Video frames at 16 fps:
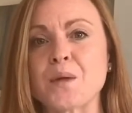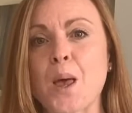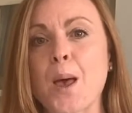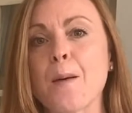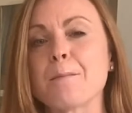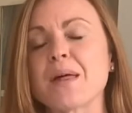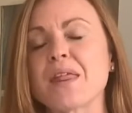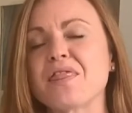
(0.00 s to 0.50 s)

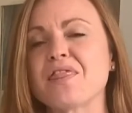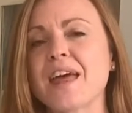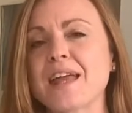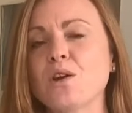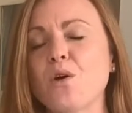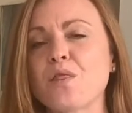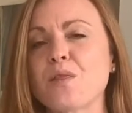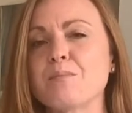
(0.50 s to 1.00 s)
But they're
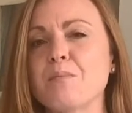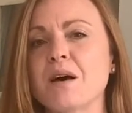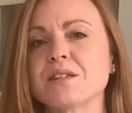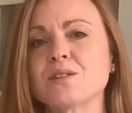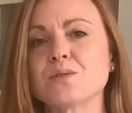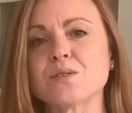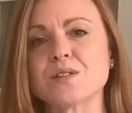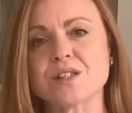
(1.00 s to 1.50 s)
not the
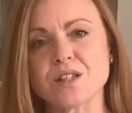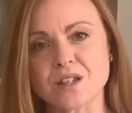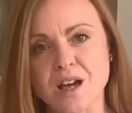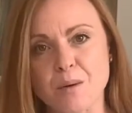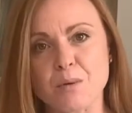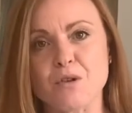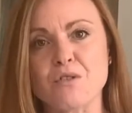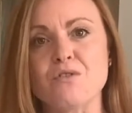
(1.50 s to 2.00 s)
muscles that
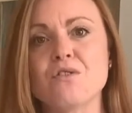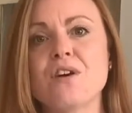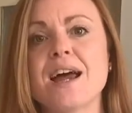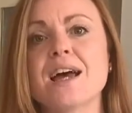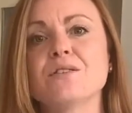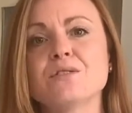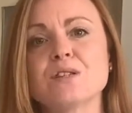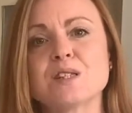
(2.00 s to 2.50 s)
come
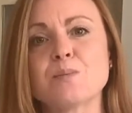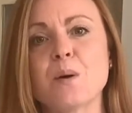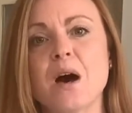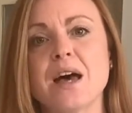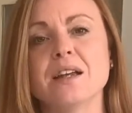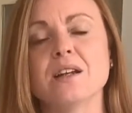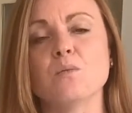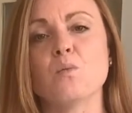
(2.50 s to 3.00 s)
around the
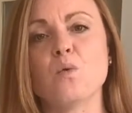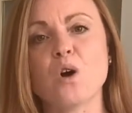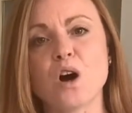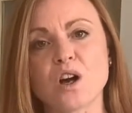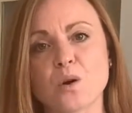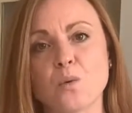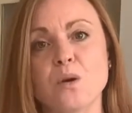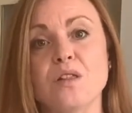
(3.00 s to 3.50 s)
spine and
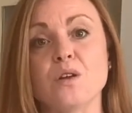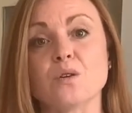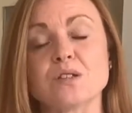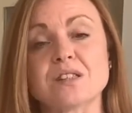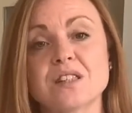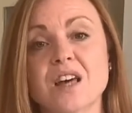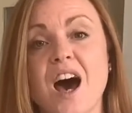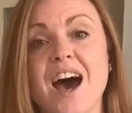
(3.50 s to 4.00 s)
work with your
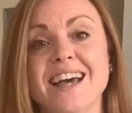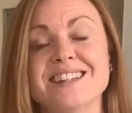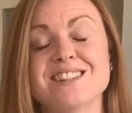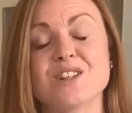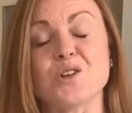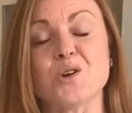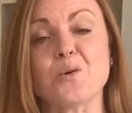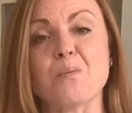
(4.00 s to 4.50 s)
sides
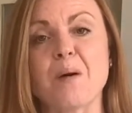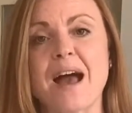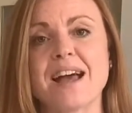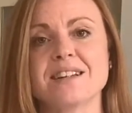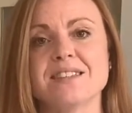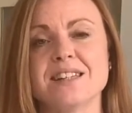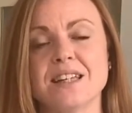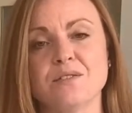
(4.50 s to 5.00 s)
and your
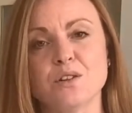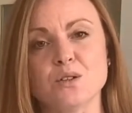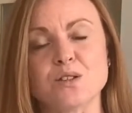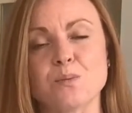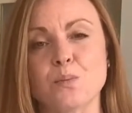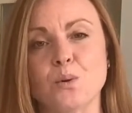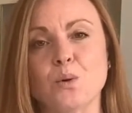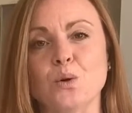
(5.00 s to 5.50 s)
back to give you
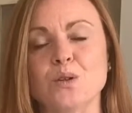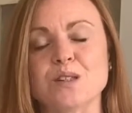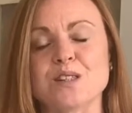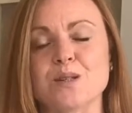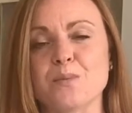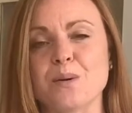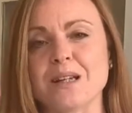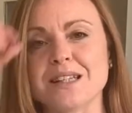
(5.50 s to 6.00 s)
support and
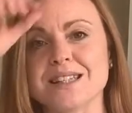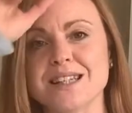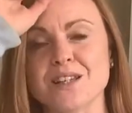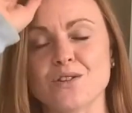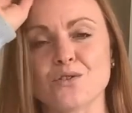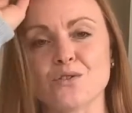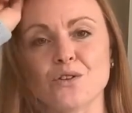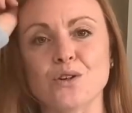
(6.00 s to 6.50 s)
stability
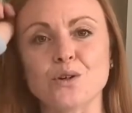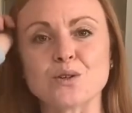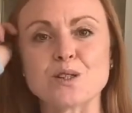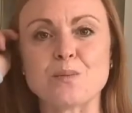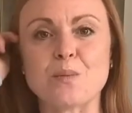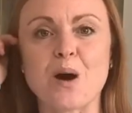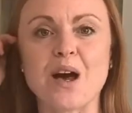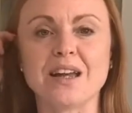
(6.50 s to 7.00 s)
through your
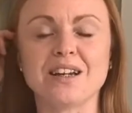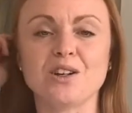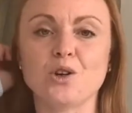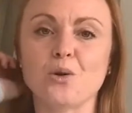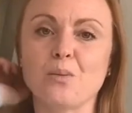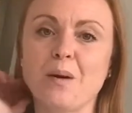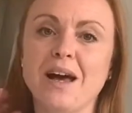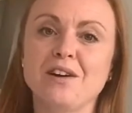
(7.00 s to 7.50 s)
spine and
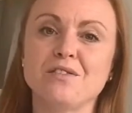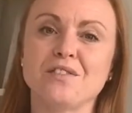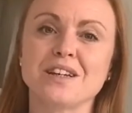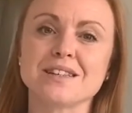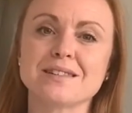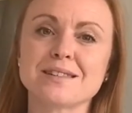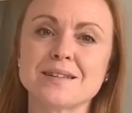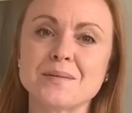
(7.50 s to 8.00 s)
your
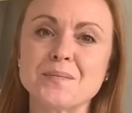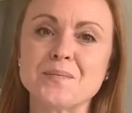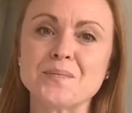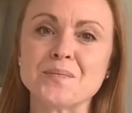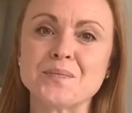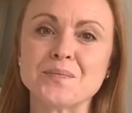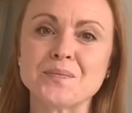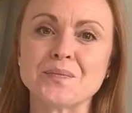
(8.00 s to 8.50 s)
pelvis.
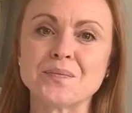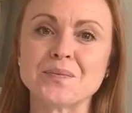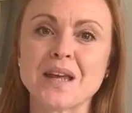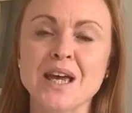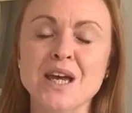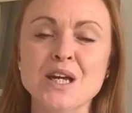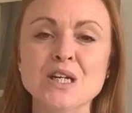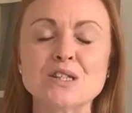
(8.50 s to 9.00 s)

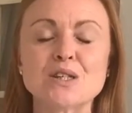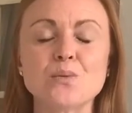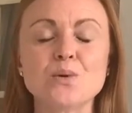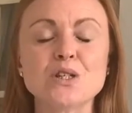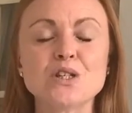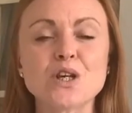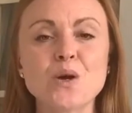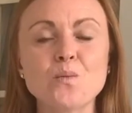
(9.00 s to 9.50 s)
So
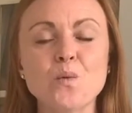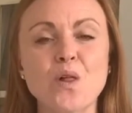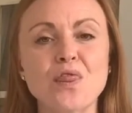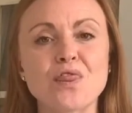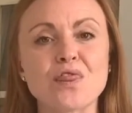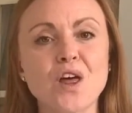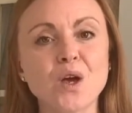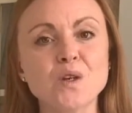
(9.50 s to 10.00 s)
we don't
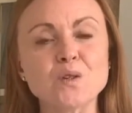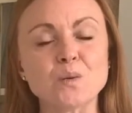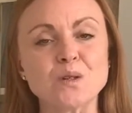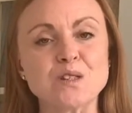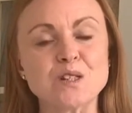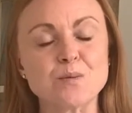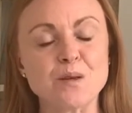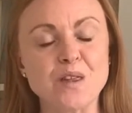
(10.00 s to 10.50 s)
want those
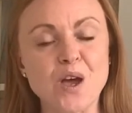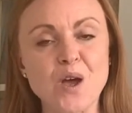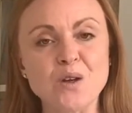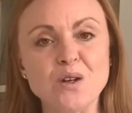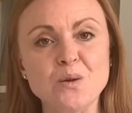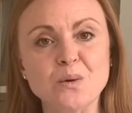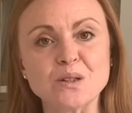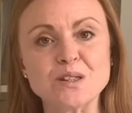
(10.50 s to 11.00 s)
ones to be the
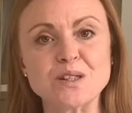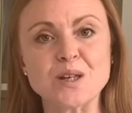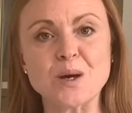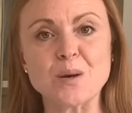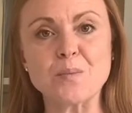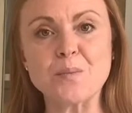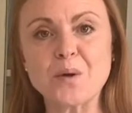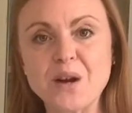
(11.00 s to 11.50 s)
only ones that
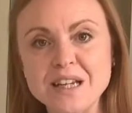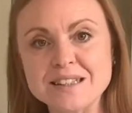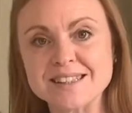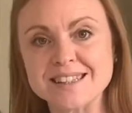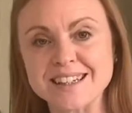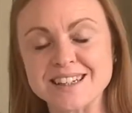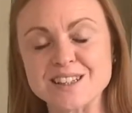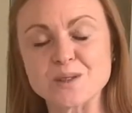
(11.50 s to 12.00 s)
are
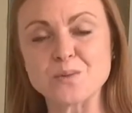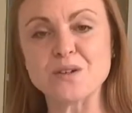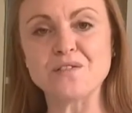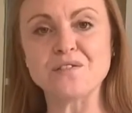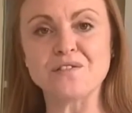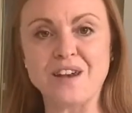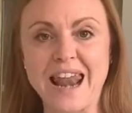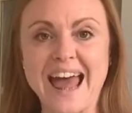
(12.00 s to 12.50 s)
bracing as we
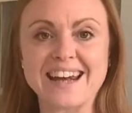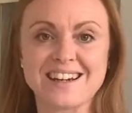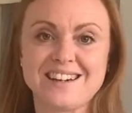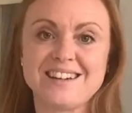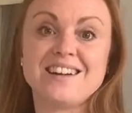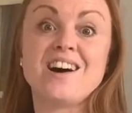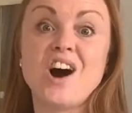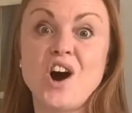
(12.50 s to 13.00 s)

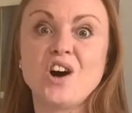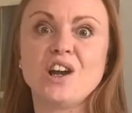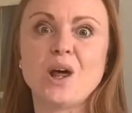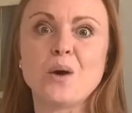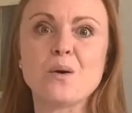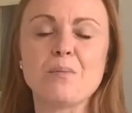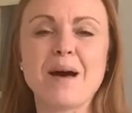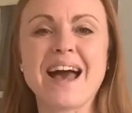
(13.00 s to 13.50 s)
flatten our
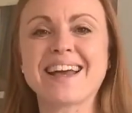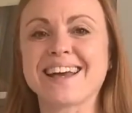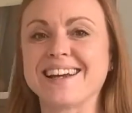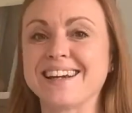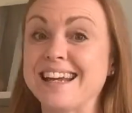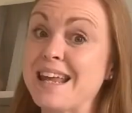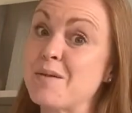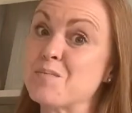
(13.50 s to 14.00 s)
lower back
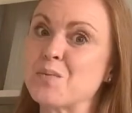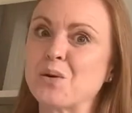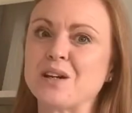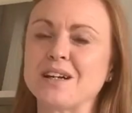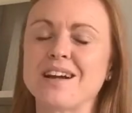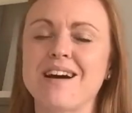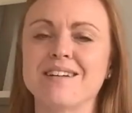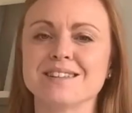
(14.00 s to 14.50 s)
and
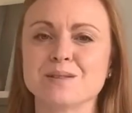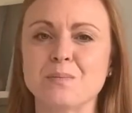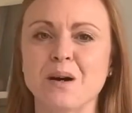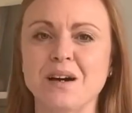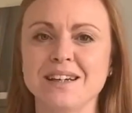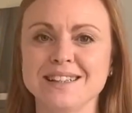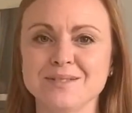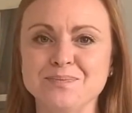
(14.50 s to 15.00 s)
imprint our spine.